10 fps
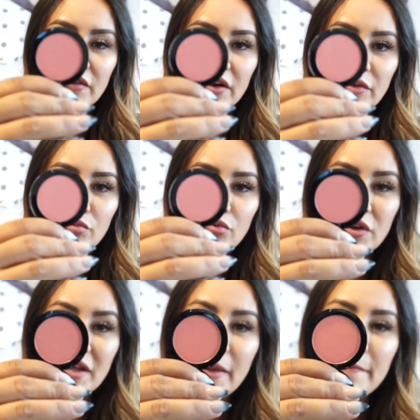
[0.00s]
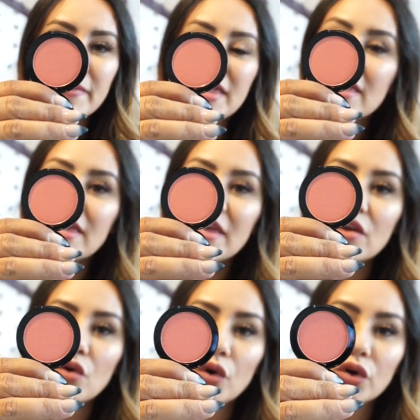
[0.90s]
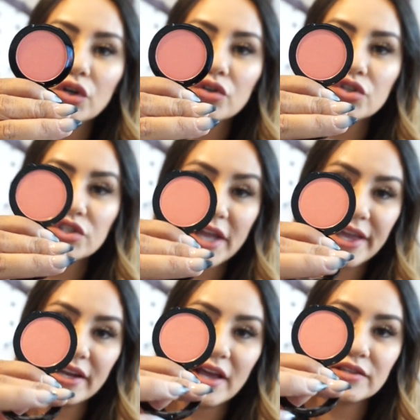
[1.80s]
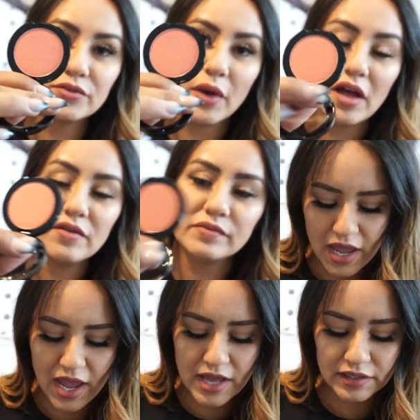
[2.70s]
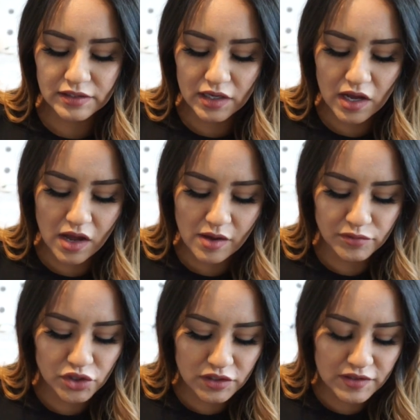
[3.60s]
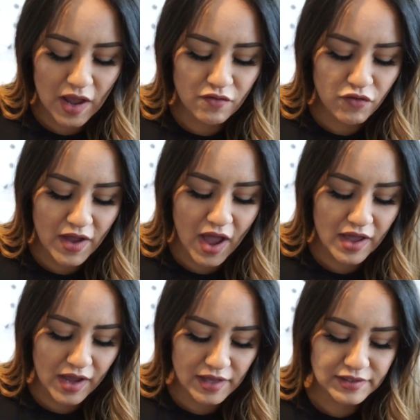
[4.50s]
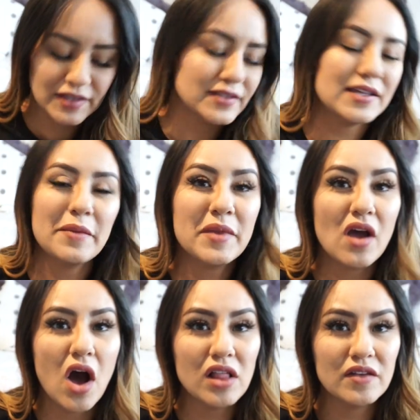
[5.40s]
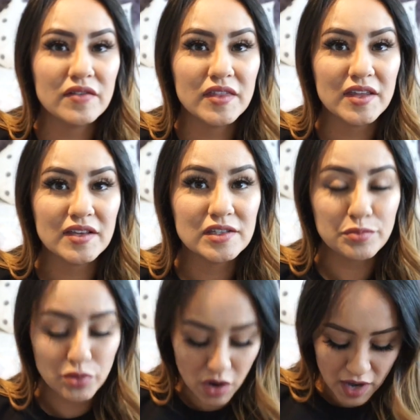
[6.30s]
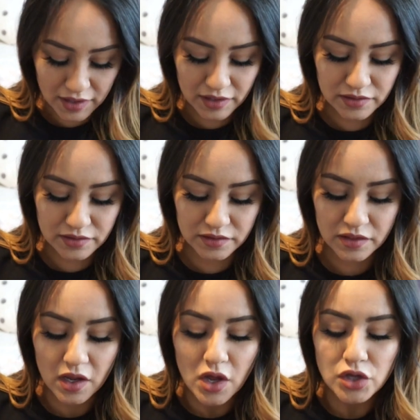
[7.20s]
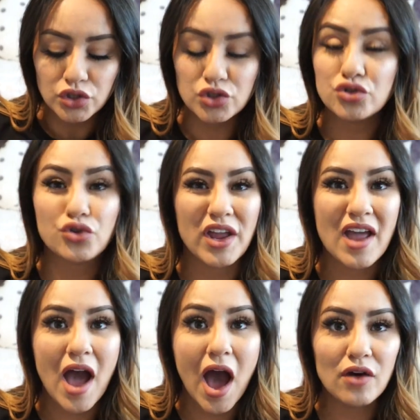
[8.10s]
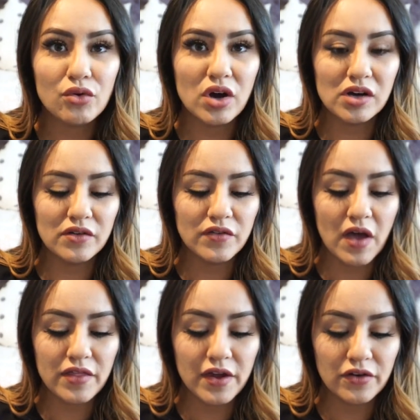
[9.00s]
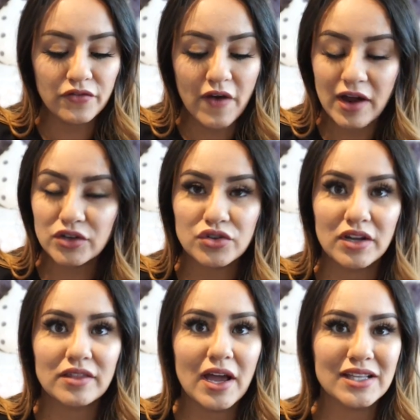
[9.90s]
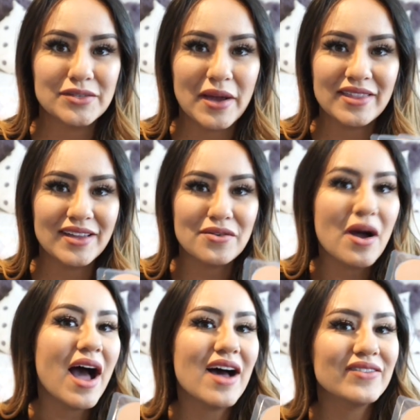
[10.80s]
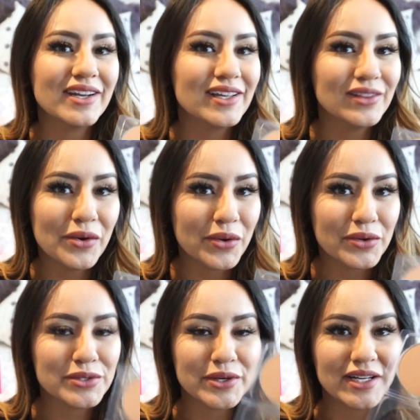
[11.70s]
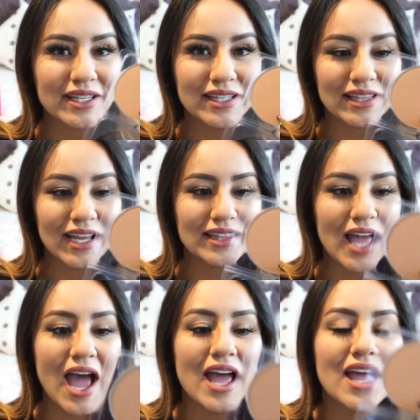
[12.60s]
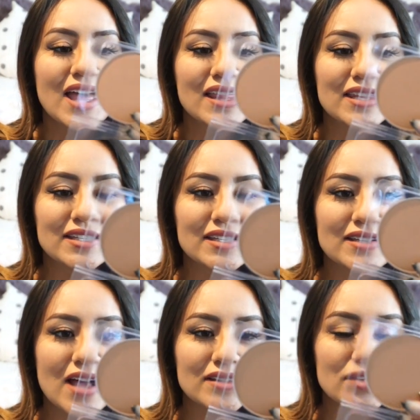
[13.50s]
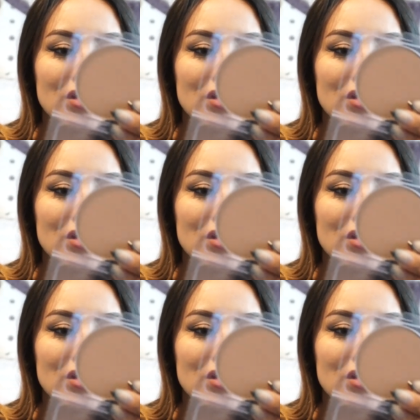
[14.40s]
very pretty pinky coral shade as well. And um, just F Y I, guys, they sent me all of these products straight out of their factory. That's why they don't have any logos or anything like that. This is also